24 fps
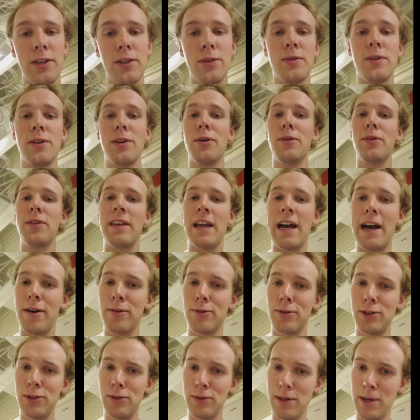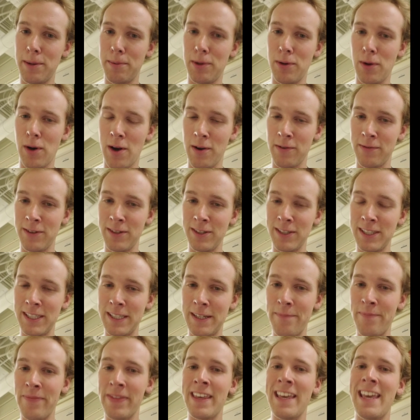you can go to the Outdoor UW office
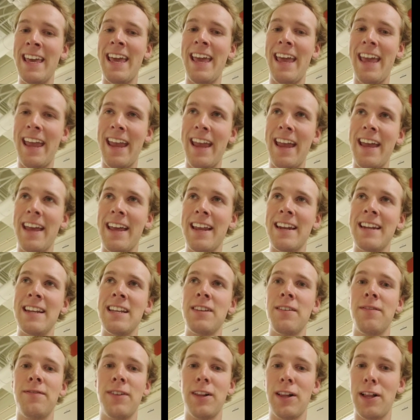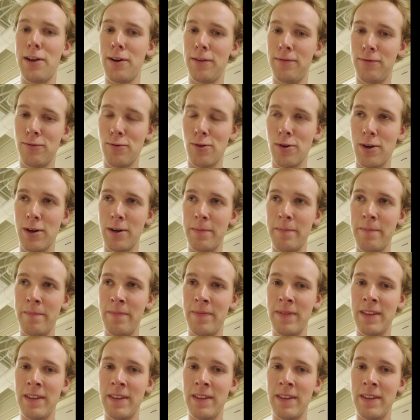and fill out a form.